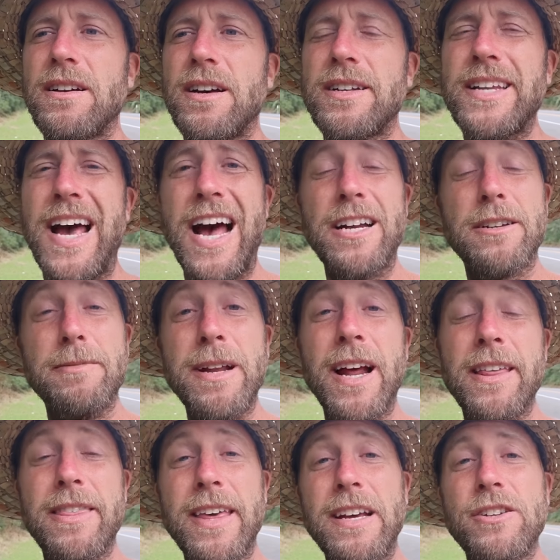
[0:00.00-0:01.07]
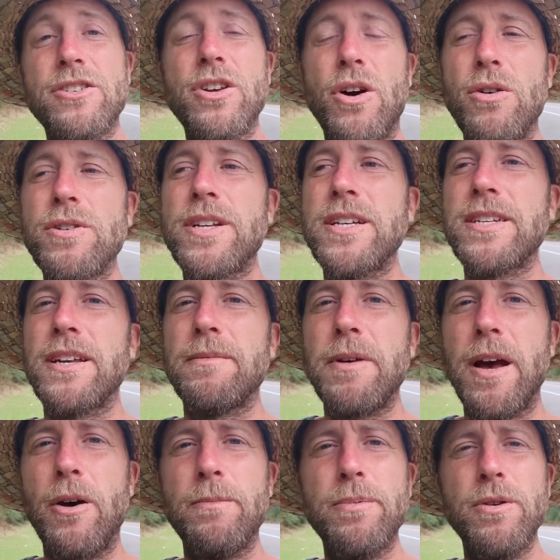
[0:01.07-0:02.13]
attachment? I think so. Does it
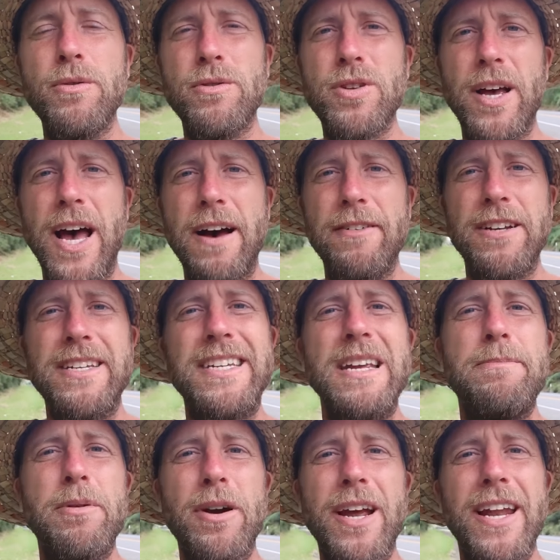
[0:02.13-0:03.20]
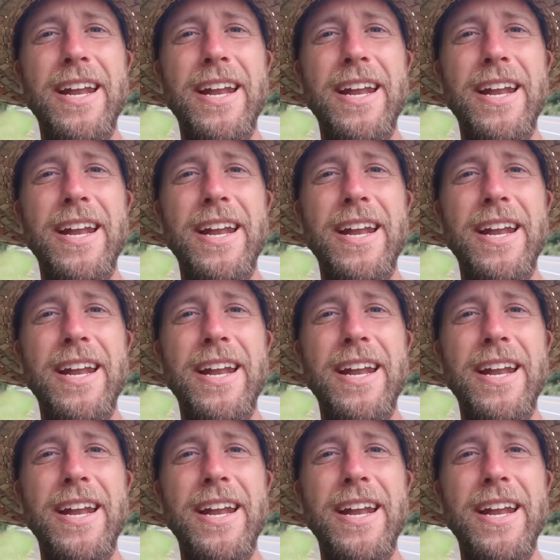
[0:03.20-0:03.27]
help you to have a deeper